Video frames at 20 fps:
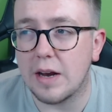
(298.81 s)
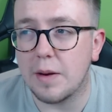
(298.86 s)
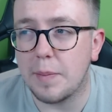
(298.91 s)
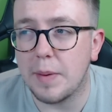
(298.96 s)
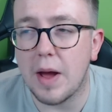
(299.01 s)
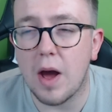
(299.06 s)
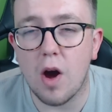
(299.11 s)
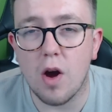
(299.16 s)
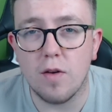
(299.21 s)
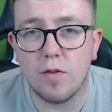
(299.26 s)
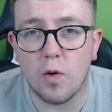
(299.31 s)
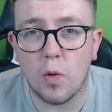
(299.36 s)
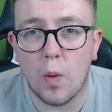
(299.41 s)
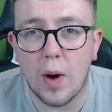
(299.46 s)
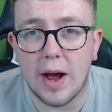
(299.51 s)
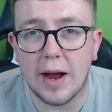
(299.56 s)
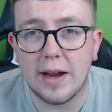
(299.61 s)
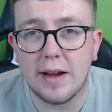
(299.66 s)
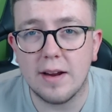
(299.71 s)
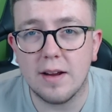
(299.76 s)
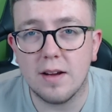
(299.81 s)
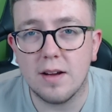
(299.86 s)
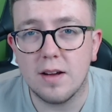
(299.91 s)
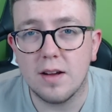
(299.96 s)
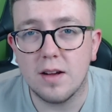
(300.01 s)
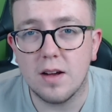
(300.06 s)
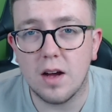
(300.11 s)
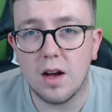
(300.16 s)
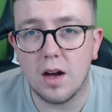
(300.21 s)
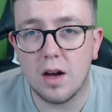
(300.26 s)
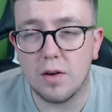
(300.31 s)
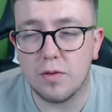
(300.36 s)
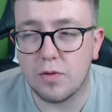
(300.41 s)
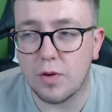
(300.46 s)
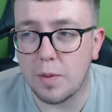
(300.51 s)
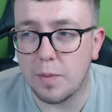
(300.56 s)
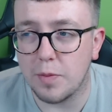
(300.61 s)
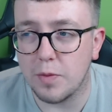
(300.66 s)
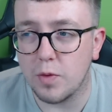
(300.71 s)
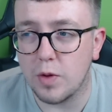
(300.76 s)
a bit overweight,
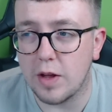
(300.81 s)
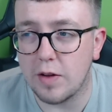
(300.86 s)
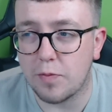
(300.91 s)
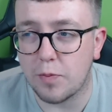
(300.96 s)
from if